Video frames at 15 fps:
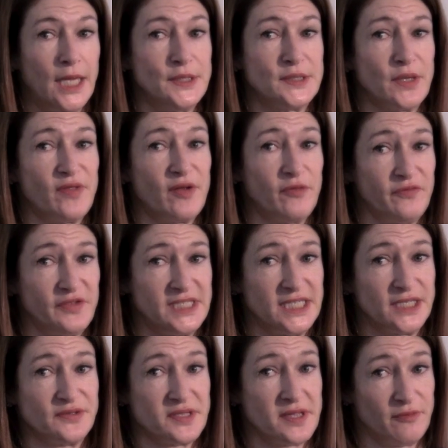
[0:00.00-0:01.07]
So there are
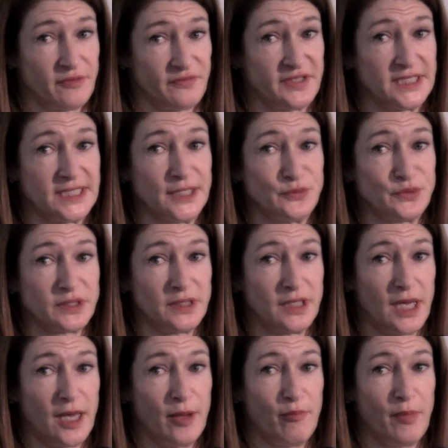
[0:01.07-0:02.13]
videos and there are videos.
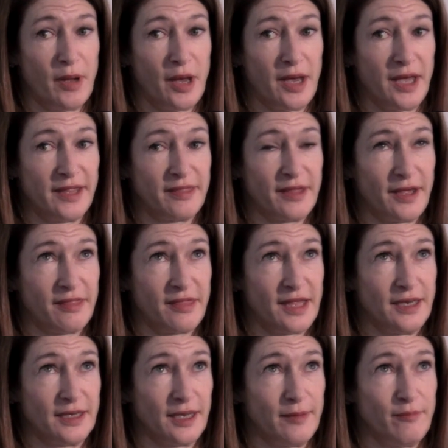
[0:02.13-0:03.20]
I
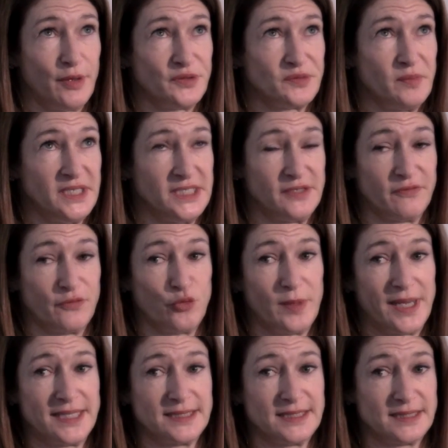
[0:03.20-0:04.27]
think, like most media
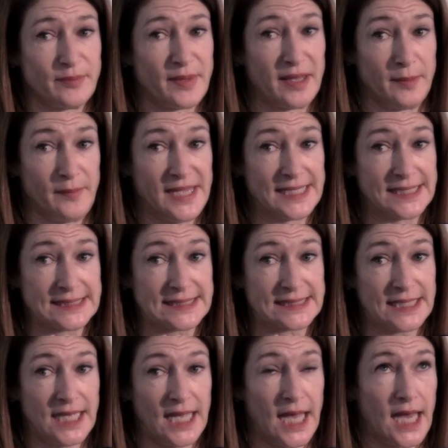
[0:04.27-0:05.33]
formats, it's about the
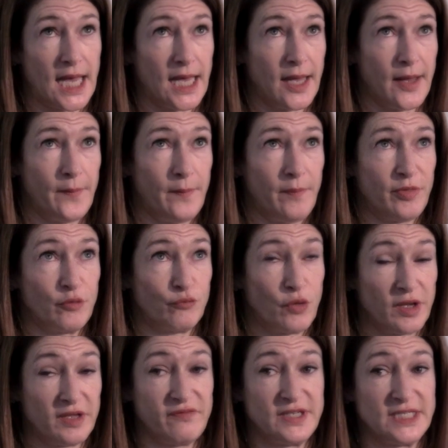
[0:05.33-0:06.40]
mix. The
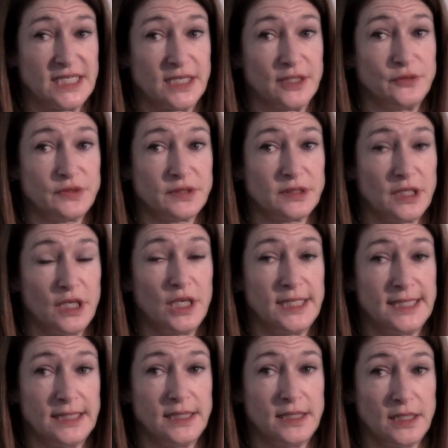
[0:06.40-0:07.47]
right videos,
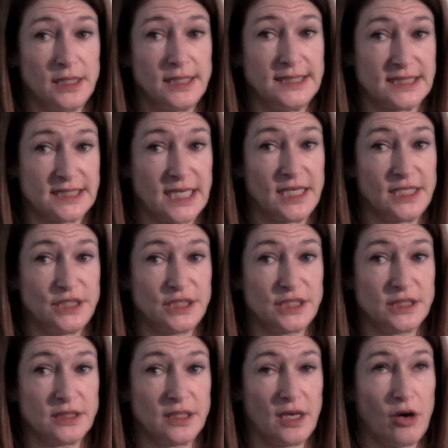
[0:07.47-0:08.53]
early
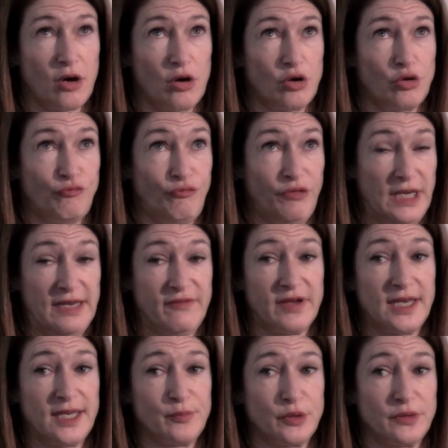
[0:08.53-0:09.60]
stage, are really
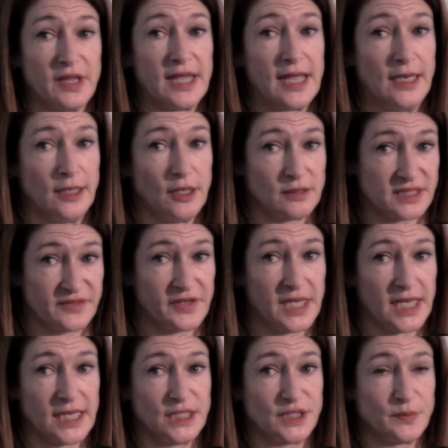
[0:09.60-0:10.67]
valuable. They get lots of
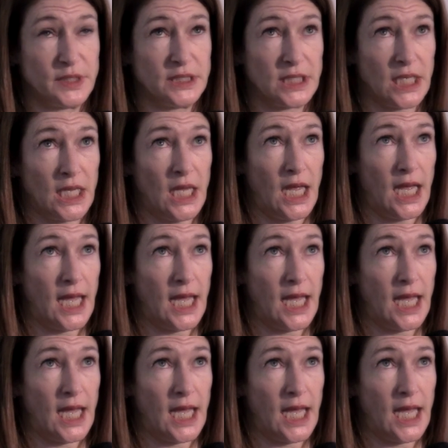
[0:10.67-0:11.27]
engagement.